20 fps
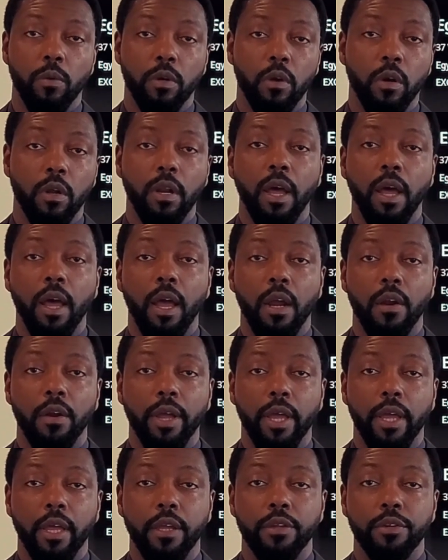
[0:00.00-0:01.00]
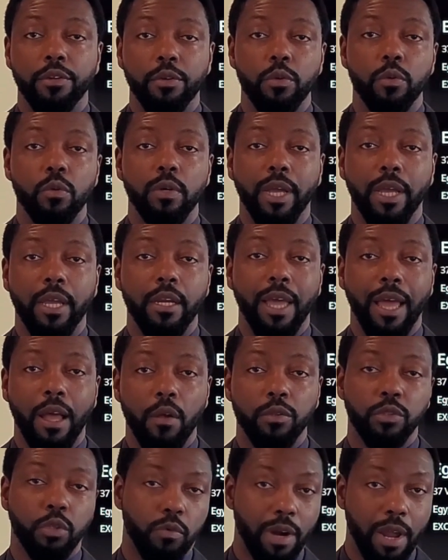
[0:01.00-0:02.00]
We're going to hire a new
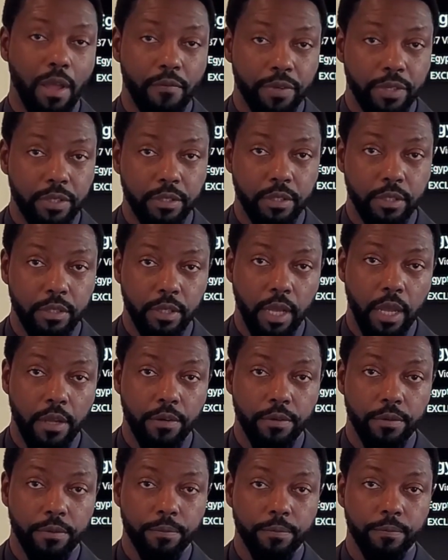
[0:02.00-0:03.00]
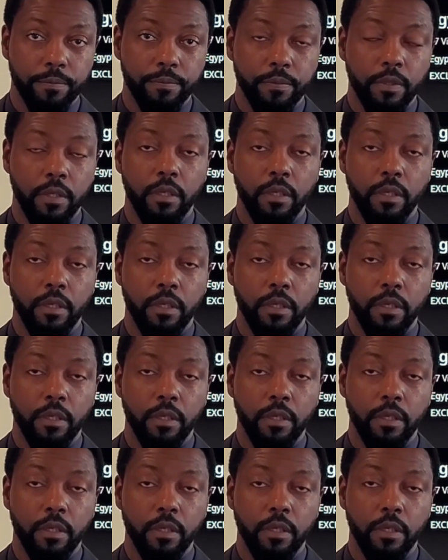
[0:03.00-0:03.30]
in-house graphics designer,